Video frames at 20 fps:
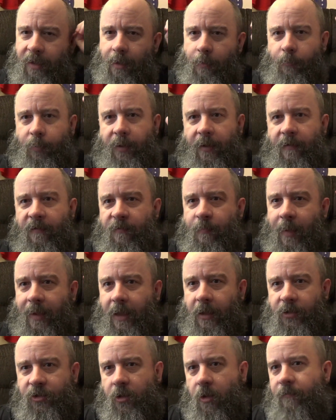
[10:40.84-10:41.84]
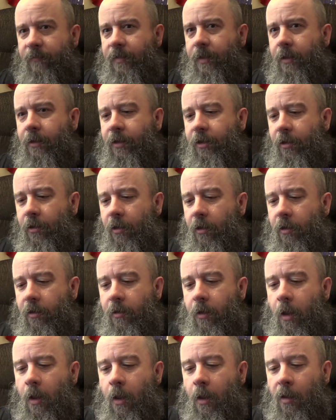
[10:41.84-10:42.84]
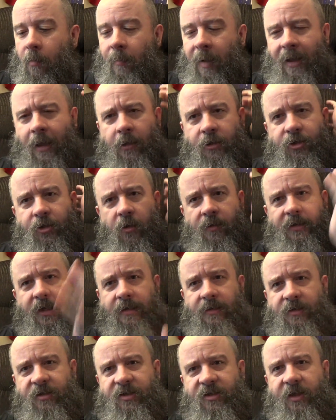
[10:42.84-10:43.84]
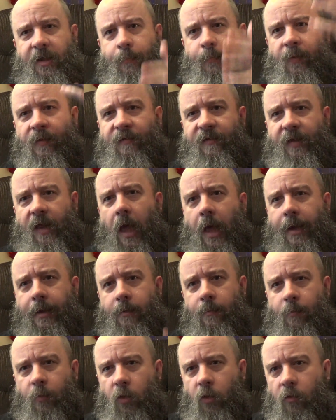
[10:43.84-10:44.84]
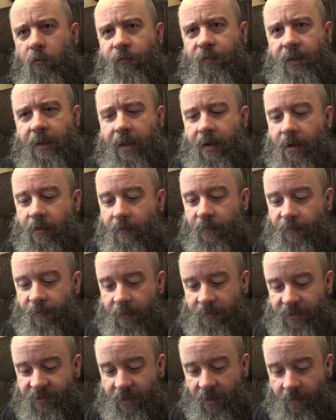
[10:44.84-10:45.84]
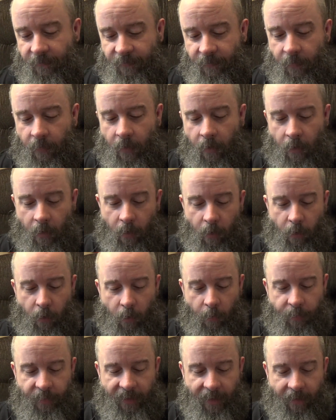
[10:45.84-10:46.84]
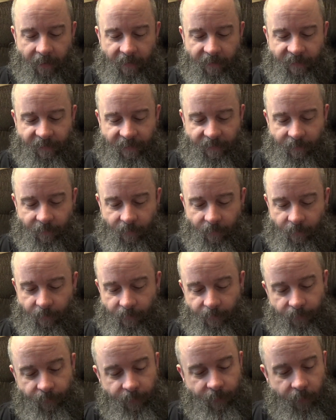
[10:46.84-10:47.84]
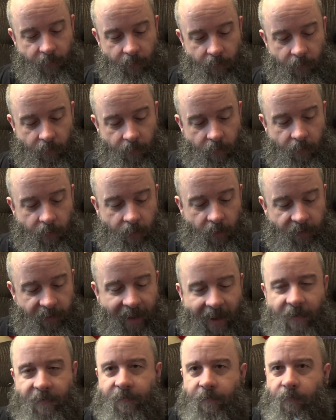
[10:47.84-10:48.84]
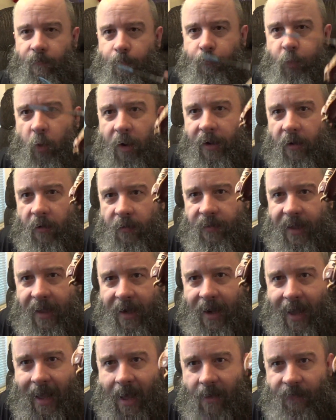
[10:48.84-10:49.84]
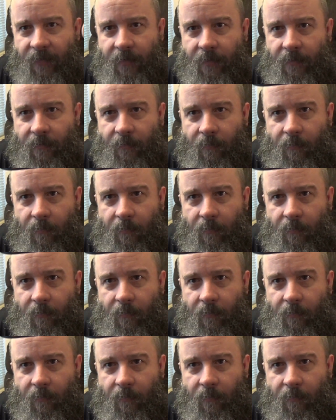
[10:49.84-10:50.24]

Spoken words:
it in place, making sure everything cured, making sure it didn't slip and slide and move and that other fun stuff. Plus, the last Praetor that I haven't